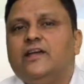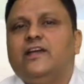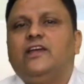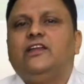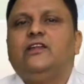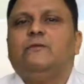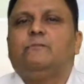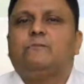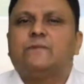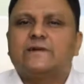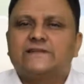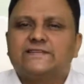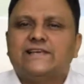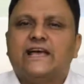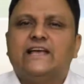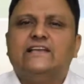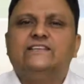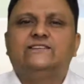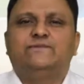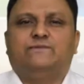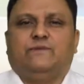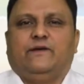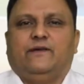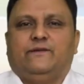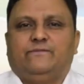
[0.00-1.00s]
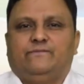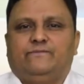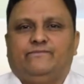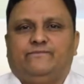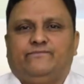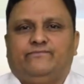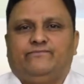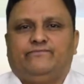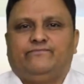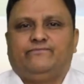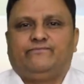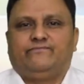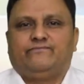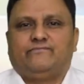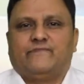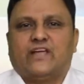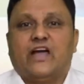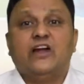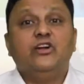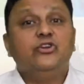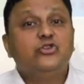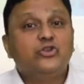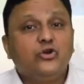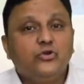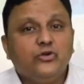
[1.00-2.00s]
in a precise way
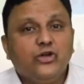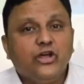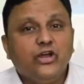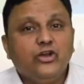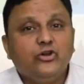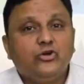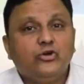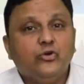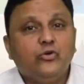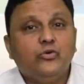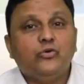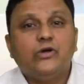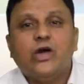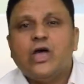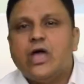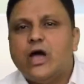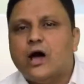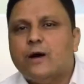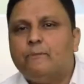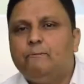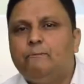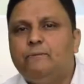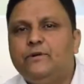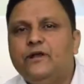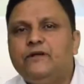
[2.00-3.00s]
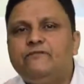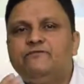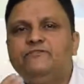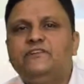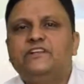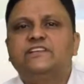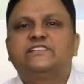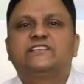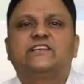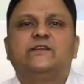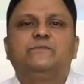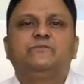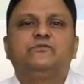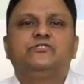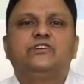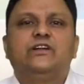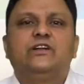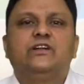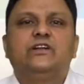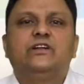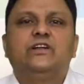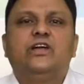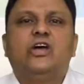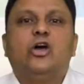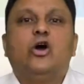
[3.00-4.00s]
and should include a brief
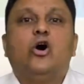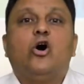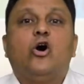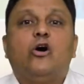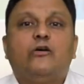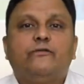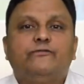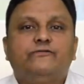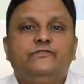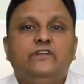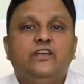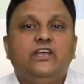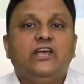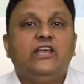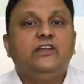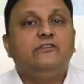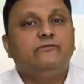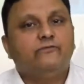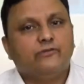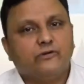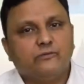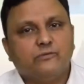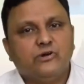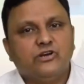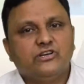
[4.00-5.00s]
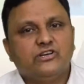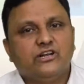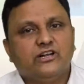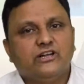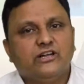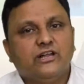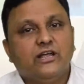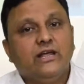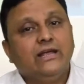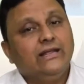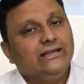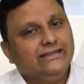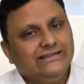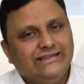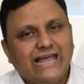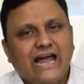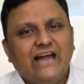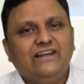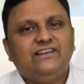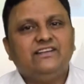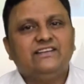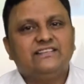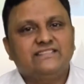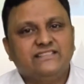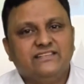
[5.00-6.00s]
description of the information
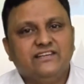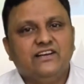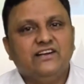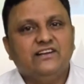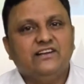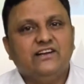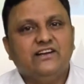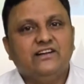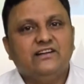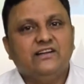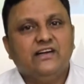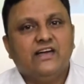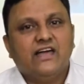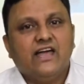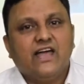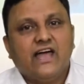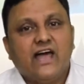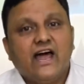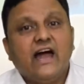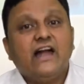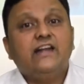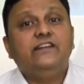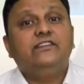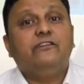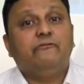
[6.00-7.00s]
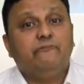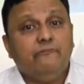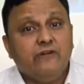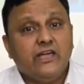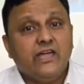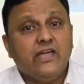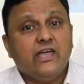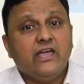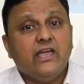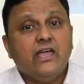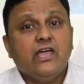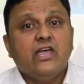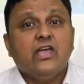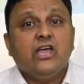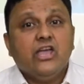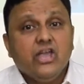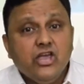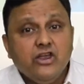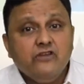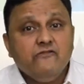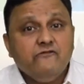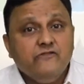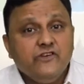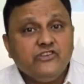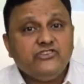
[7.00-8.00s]
that is needed and the way
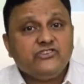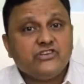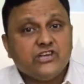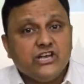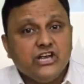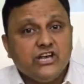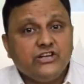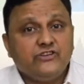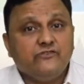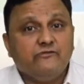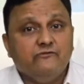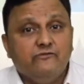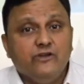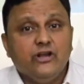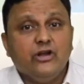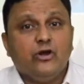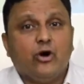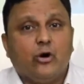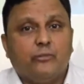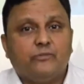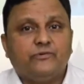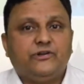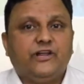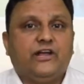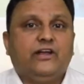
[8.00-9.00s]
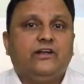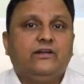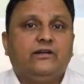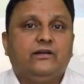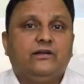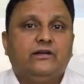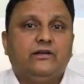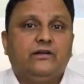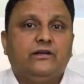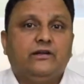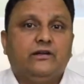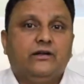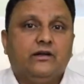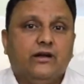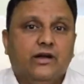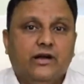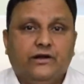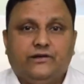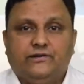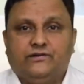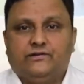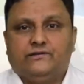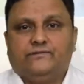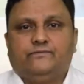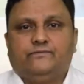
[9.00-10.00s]
in which it will obtain it.